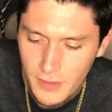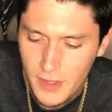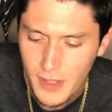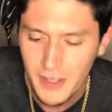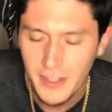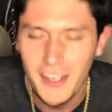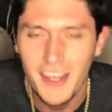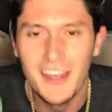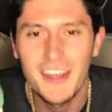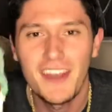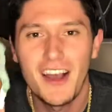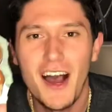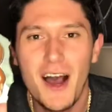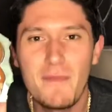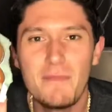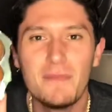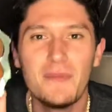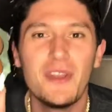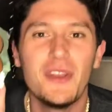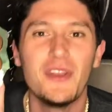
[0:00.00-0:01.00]
Okay,
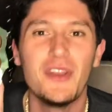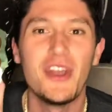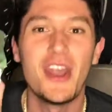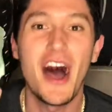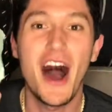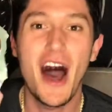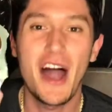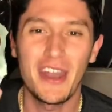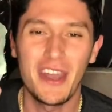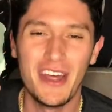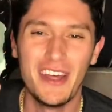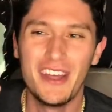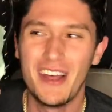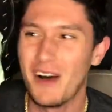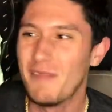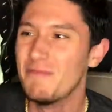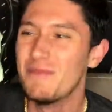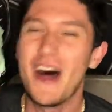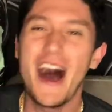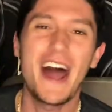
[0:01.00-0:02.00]
I'm not
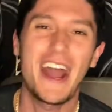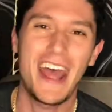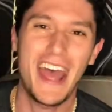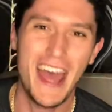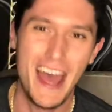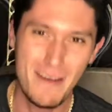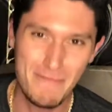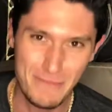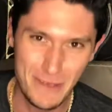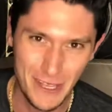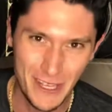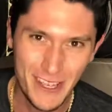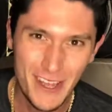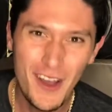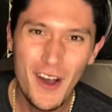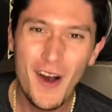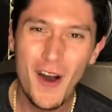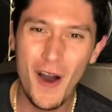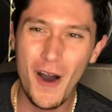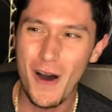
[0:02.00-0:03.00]
happy
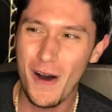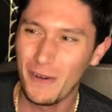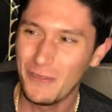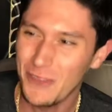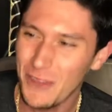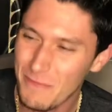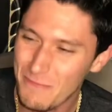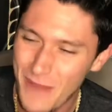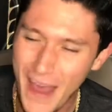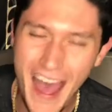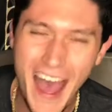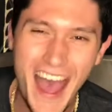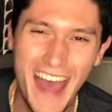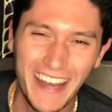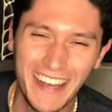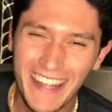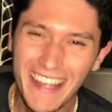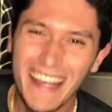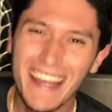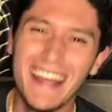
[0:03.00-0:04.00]
off the
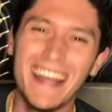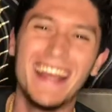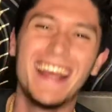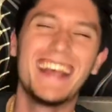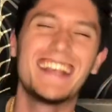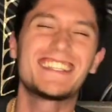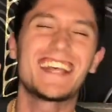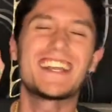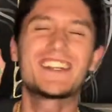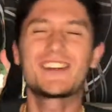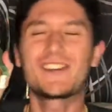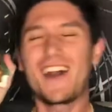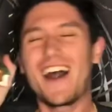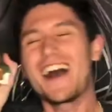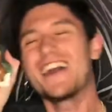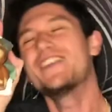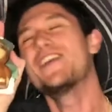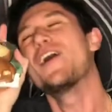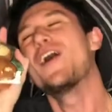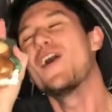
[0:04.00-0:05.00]
bat. As I
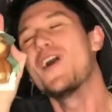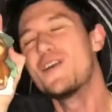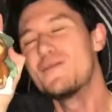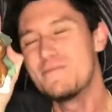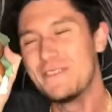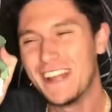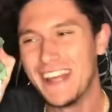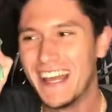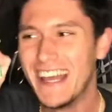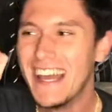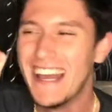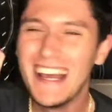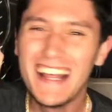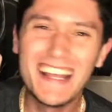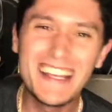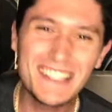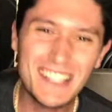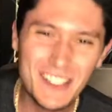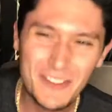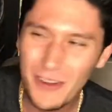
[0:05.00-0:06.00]
tried to open it,
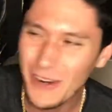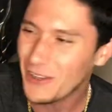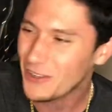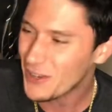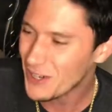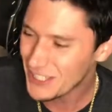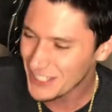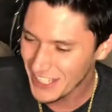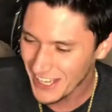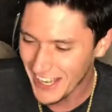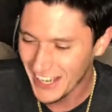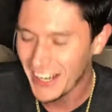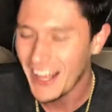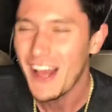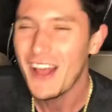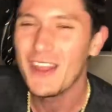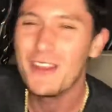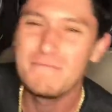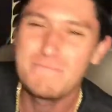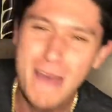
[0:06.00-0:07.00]
this is what it looks like.
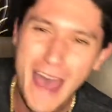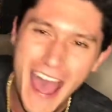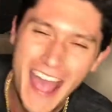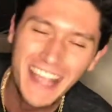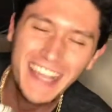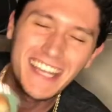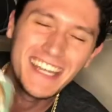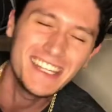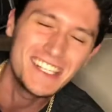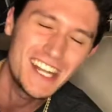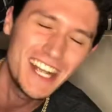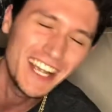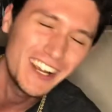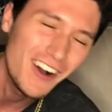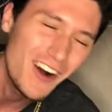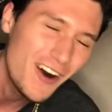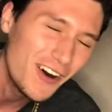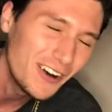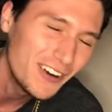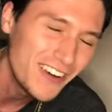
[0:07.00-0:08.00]
The packaging
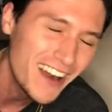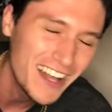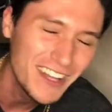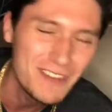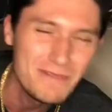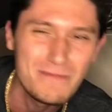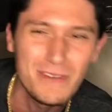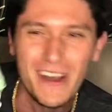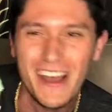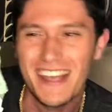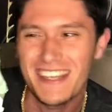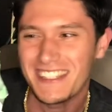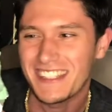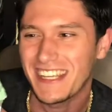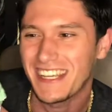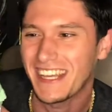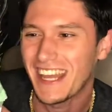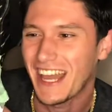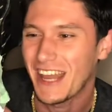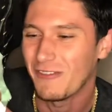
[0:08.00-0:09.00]
all around the
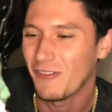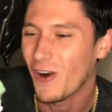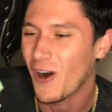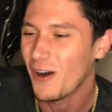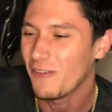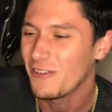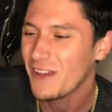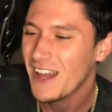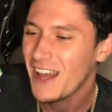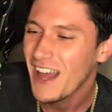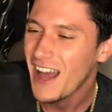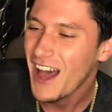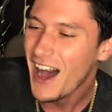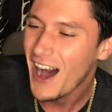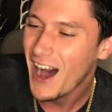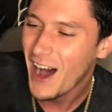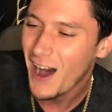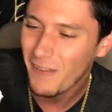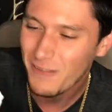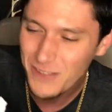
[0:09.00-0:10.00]
plastic came off.
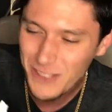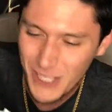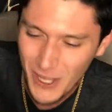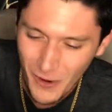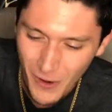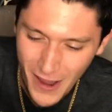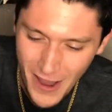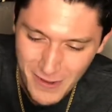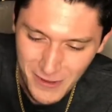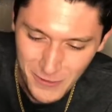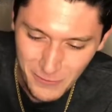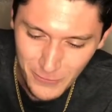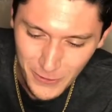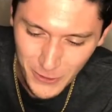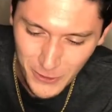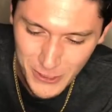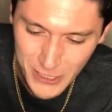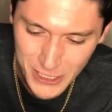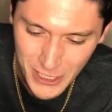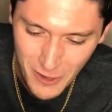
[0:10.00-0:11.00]
So I had to
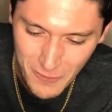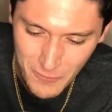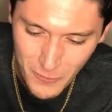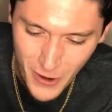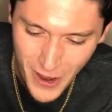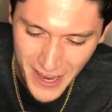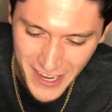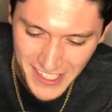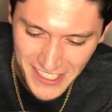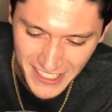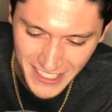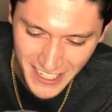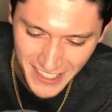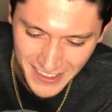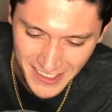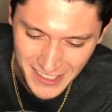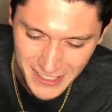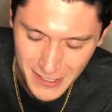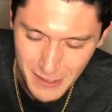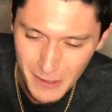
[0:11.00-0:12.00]
figure some way to get
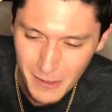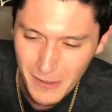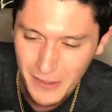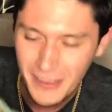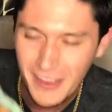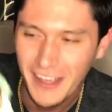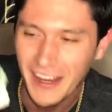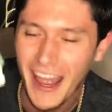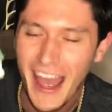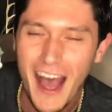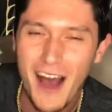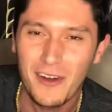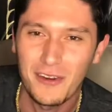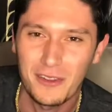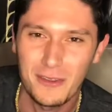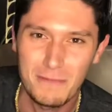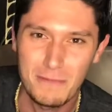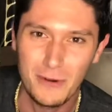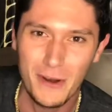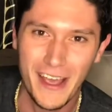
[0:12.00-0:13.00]
this thing out of
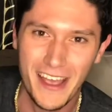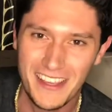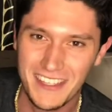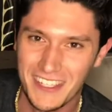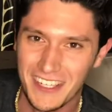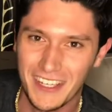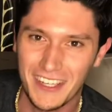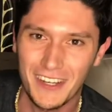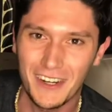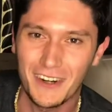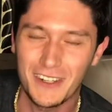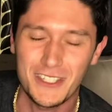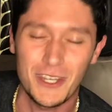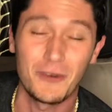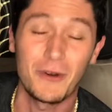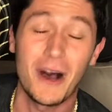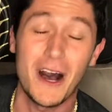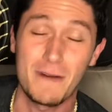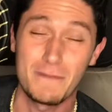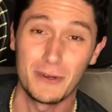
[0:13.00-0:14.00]
the plastic here.
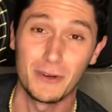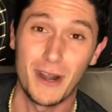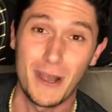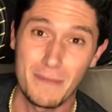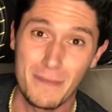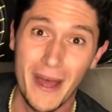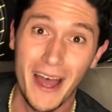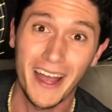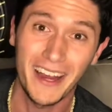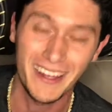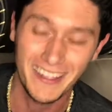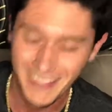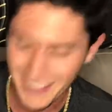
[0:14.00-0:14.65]
So I'll be right back.